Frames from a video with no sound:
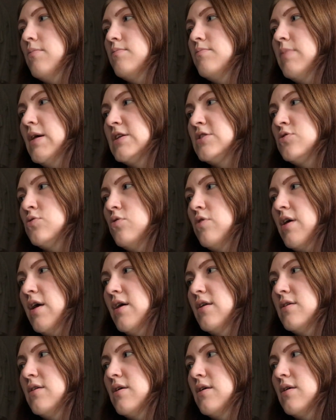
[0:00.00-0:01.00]
by
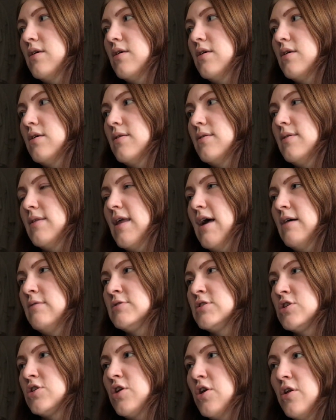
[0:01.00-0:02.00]
Tolkien. I
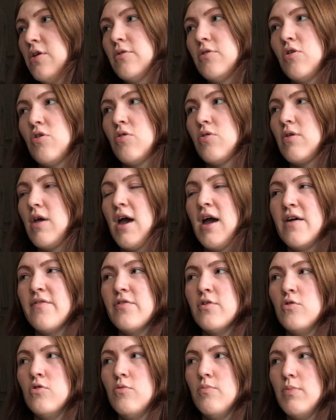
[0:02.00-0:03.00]
have
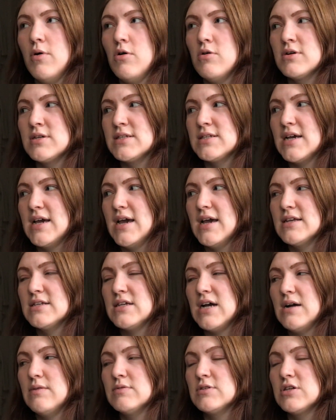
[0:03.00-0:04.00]
the whole box set, so
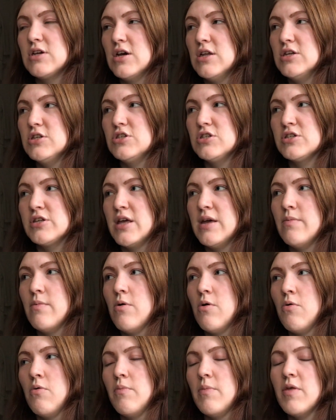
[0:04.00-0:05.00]
I was gonna just keep
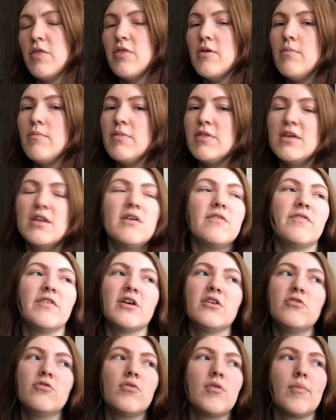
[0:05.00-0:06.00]
going with them, but then I
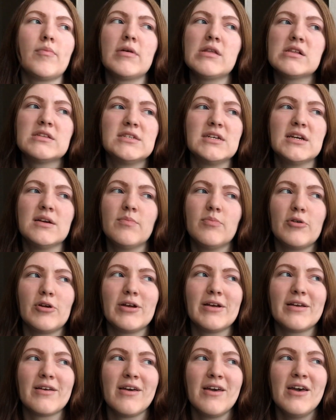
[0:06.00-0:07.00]
figured, you know what, I'm gonna take a
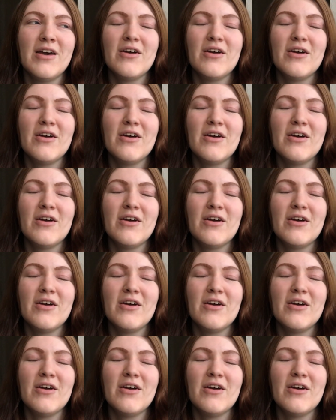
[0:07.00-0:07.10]
break